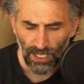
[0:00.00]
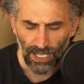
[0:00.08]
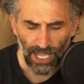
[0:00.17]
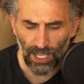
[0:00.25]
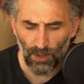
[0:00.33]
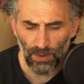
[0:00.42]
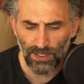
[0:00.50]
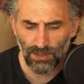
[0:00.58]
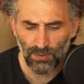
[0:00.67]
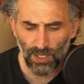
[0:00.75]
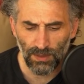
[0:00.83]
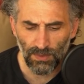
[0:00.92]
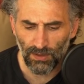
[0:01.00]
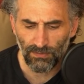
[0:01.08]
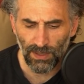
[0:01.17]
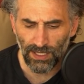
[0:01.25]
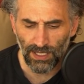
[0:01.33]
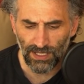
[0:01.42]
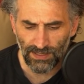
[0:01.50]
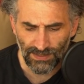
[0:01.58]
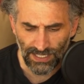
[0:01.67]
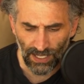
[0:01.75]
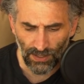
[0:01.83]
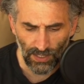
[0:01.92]
I always dreamed of making a
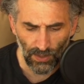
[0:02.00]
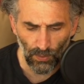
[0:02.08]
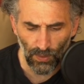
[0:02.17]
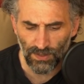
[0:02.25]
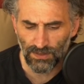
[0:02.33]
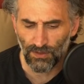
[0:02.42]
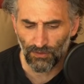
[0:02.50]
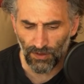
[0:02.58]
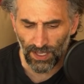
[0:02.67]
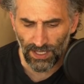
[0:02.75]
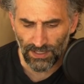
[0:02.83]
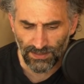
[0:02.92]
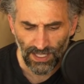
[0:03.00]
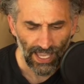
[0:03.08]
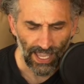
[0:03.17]
sound that was the face